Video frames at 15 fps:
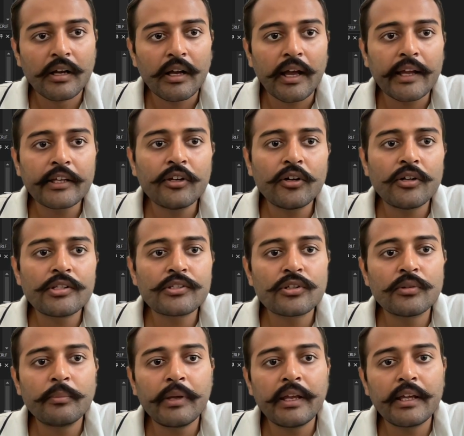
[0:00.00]
I can
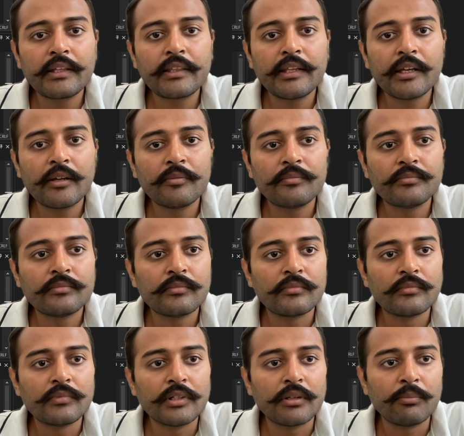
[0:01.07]
also make them
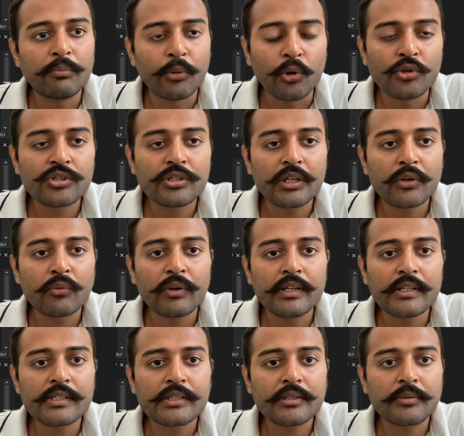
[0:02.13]
post
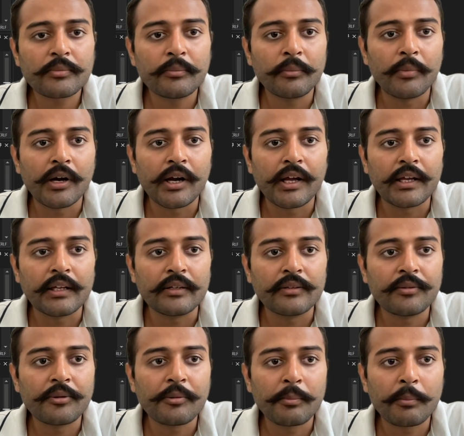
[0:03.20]
request by
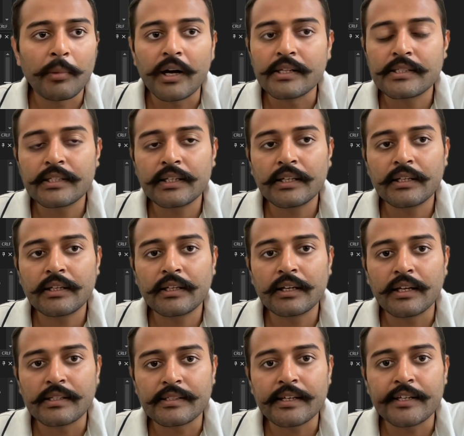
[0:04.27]
passing
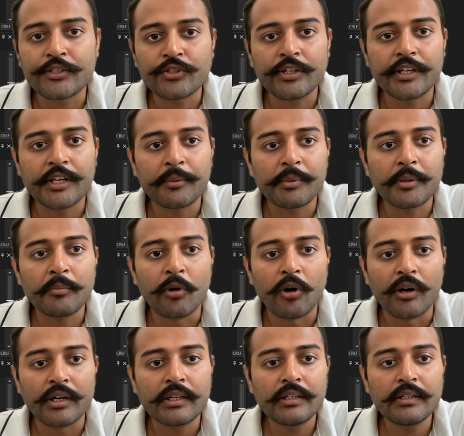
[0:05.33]
as a HTTP
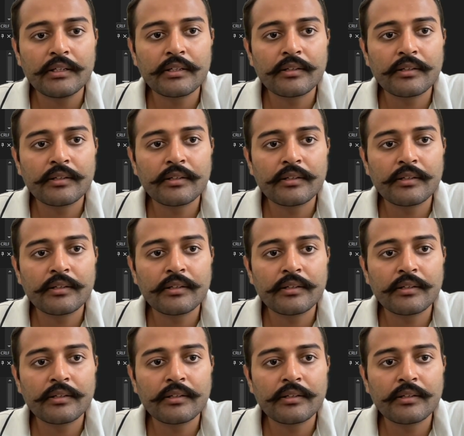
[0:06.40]
body,